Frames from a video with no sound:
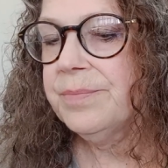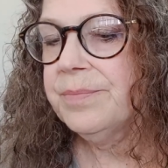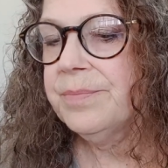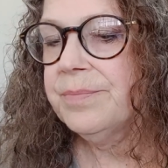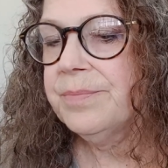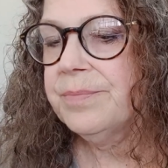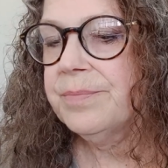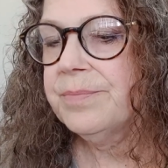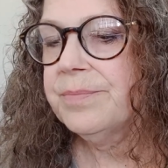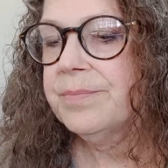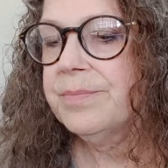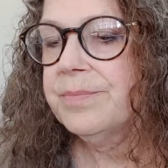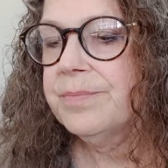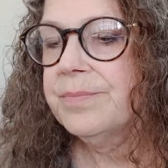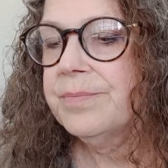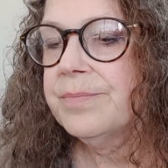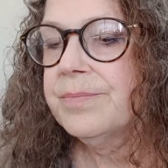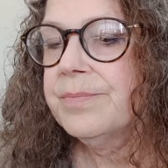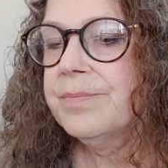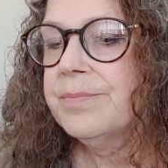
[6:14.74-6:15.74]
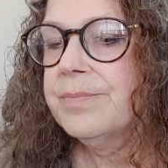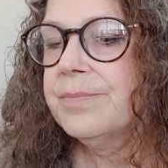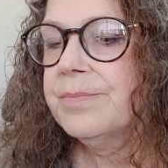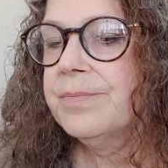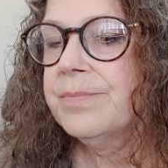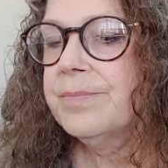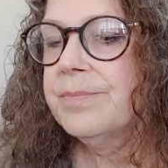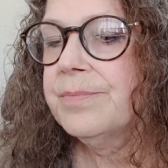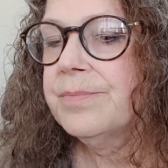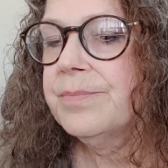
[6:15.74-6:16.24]

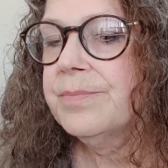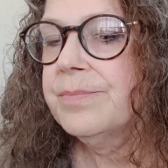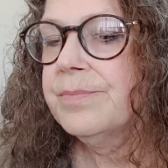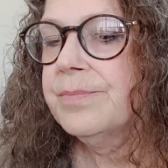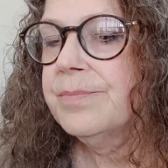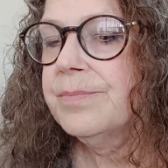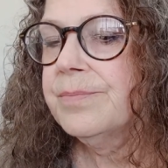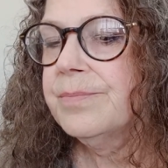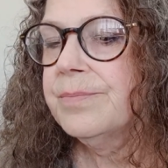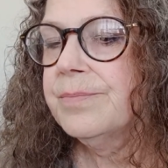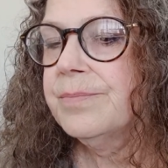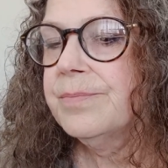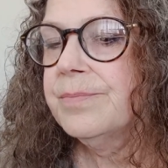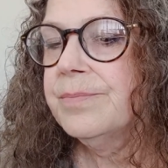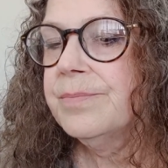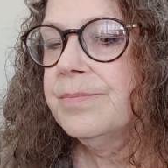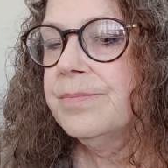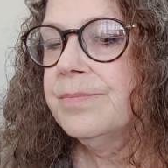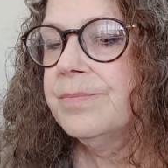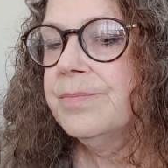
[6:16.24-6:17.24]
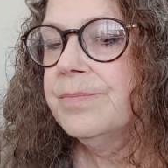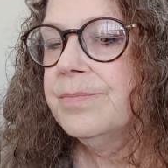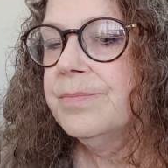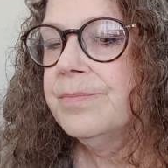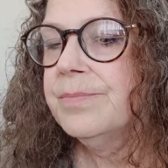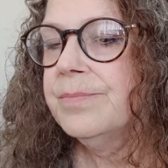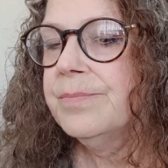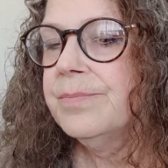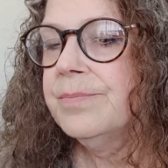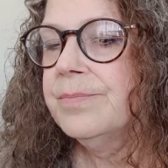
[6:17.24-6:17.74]

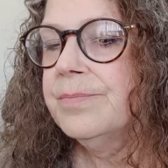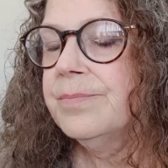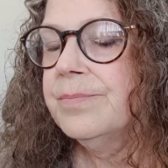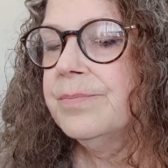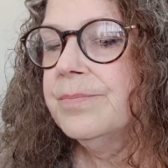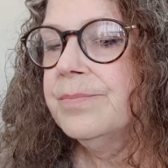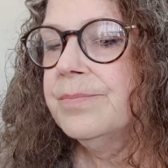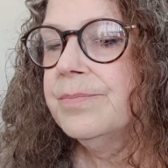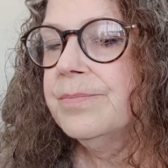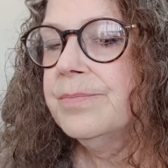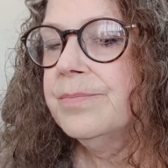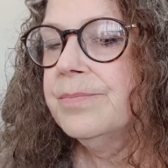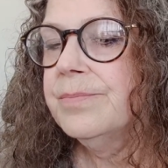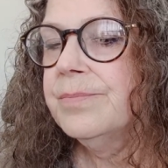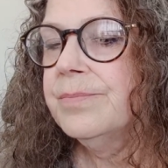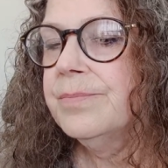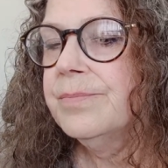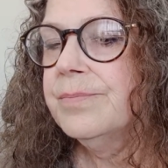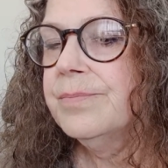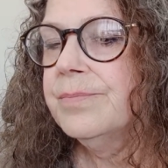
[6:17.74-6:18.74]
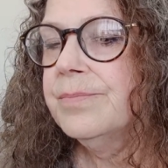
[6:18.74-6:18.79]
[no speech]